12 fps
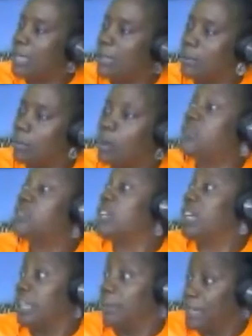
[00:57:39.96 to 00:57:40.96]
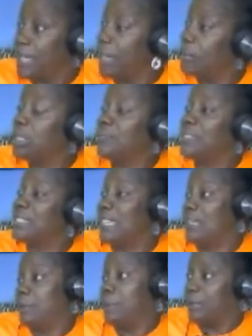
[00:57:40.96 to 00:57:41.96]
most times I don't even
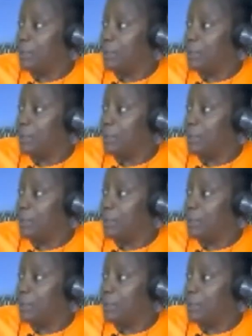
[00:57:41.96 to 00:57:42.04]
tape it.